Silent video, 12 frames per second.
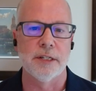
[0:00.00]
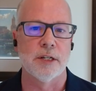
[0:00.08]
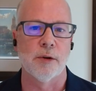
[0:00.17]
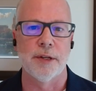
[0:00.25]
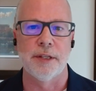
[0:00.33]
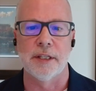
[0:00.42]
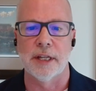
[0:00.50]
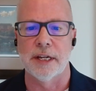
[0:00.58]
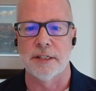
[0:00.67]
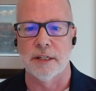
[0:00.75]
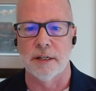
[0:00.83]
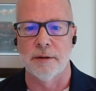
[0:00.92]
So I think
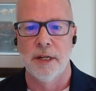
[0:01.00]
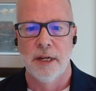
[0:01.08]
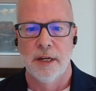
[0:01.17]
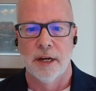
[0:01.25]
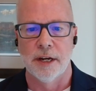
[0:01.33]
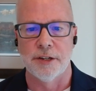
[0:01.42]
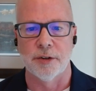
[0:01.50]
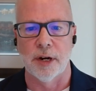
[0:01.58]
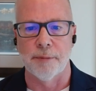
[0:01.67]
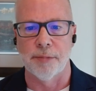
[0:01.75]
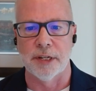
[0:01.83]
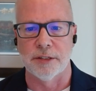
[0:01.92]
that's a
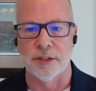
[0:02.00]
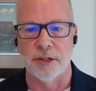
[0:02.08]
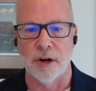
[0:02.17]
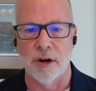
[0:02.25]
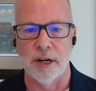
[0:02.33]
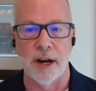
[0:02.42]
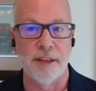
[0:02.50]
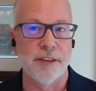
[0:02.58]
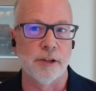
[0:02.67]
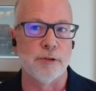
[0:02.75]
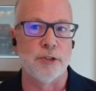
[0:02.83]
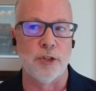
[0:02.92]
great place to start, and I think
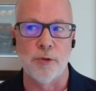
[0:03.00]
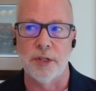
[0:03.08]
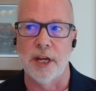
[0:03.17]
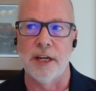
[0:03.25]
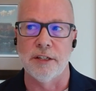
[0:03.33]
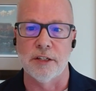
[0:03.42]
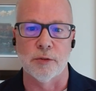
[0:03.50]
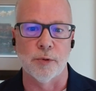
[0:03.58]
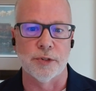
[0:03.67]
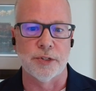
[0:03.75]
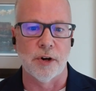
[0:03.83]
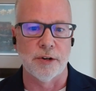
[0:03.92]
those use cases
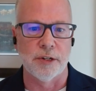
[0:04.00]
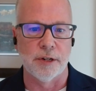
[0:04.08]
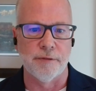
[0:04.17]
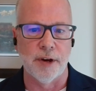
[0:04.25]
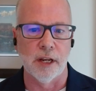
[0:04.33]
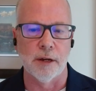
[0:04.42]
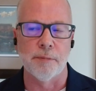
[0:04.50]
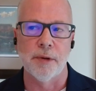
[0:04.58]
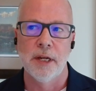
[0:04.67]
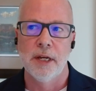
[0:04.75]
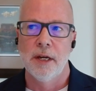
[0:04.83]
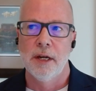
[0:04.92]
will start to develop,